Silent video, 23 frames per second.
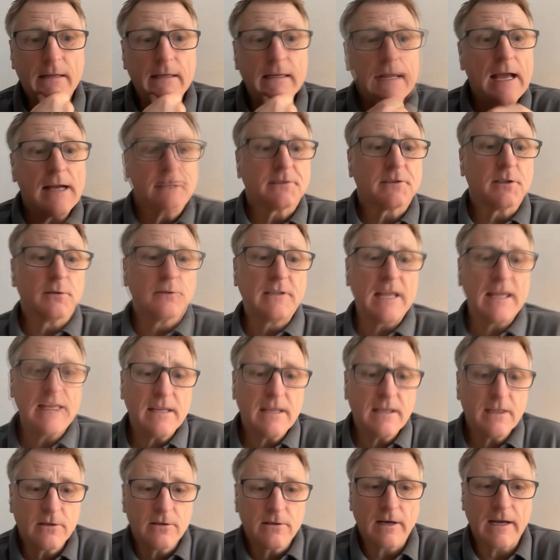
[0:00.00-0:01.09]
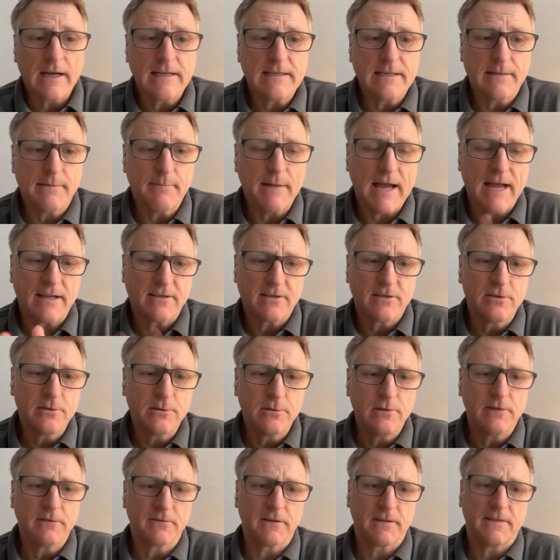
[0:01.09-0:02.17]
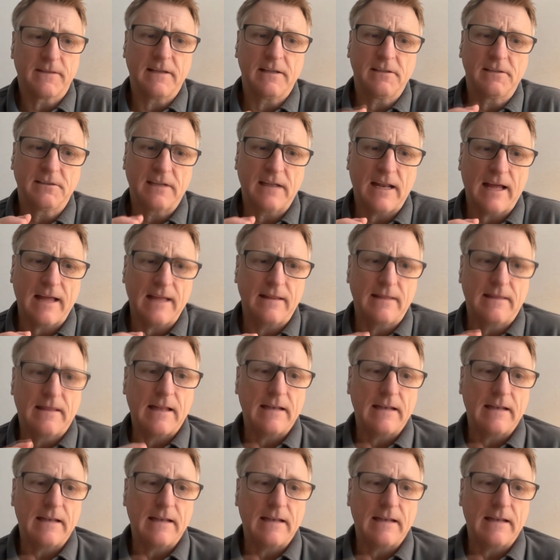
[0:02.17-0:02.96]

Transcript: yeah so taking your idea matt two different things that i